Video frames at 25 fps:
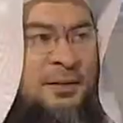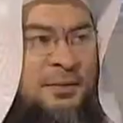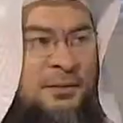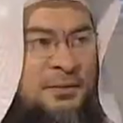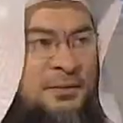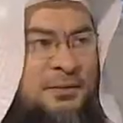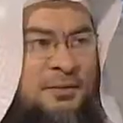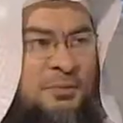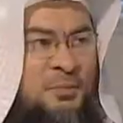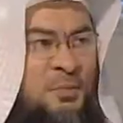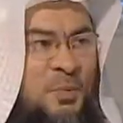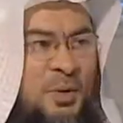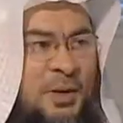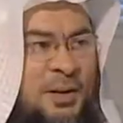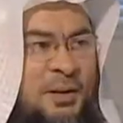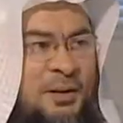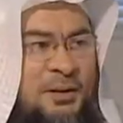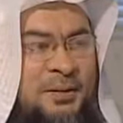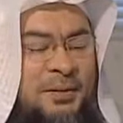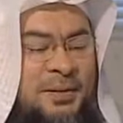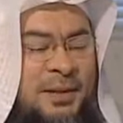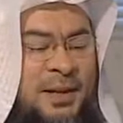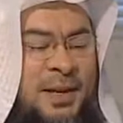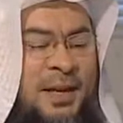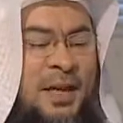it's one
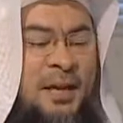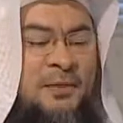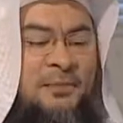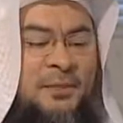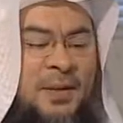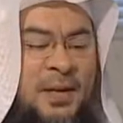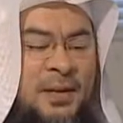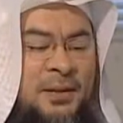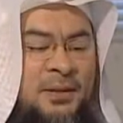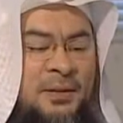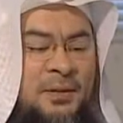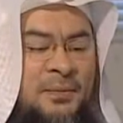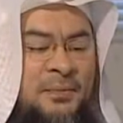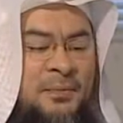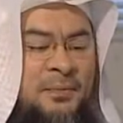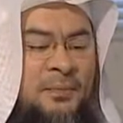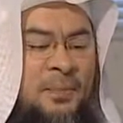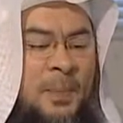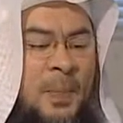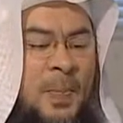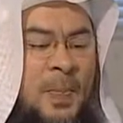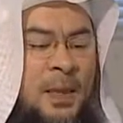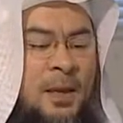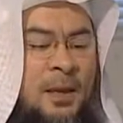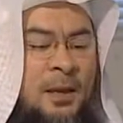day event,
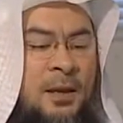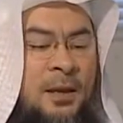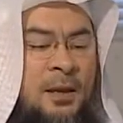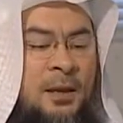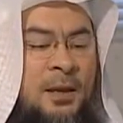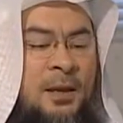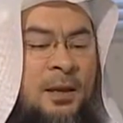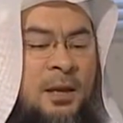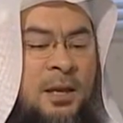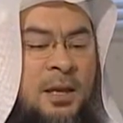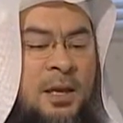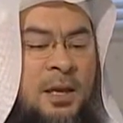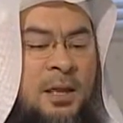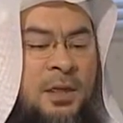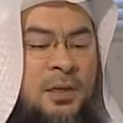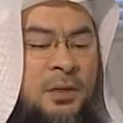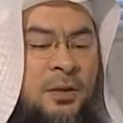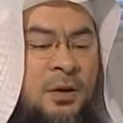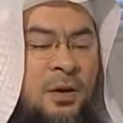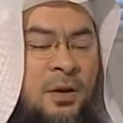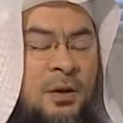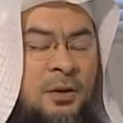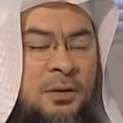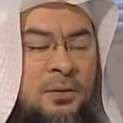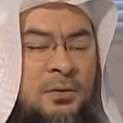he
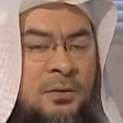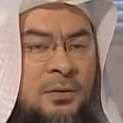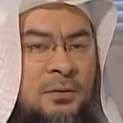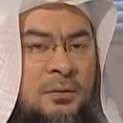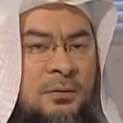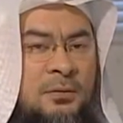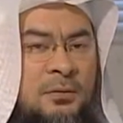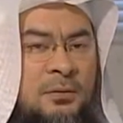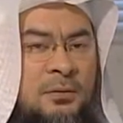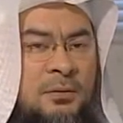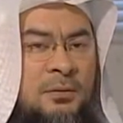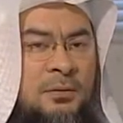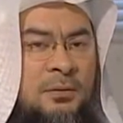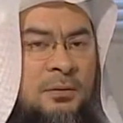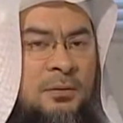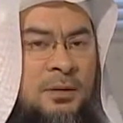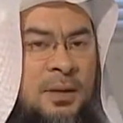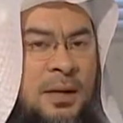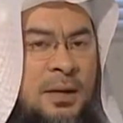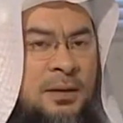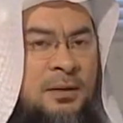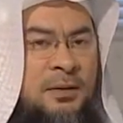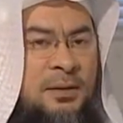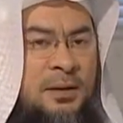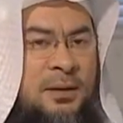thought
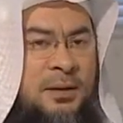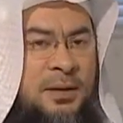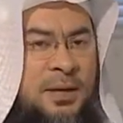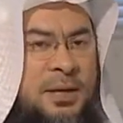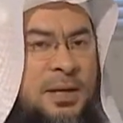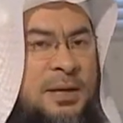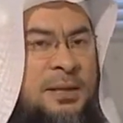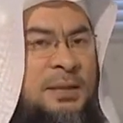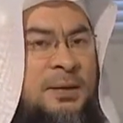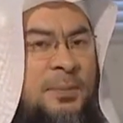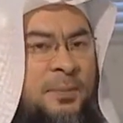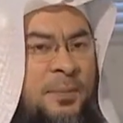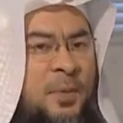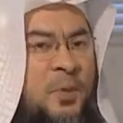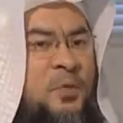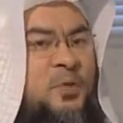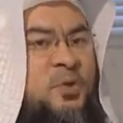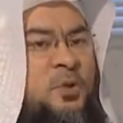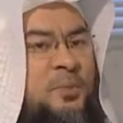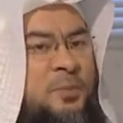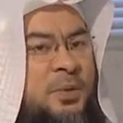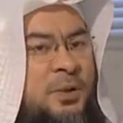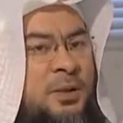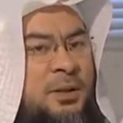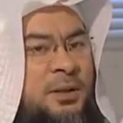that there is a
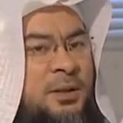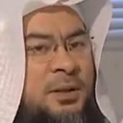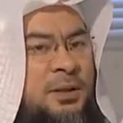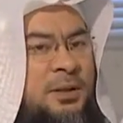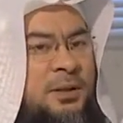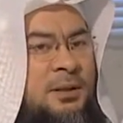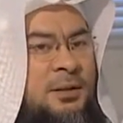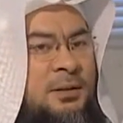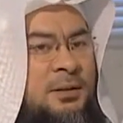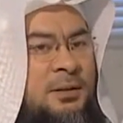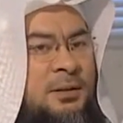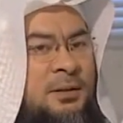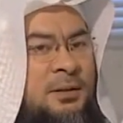possibility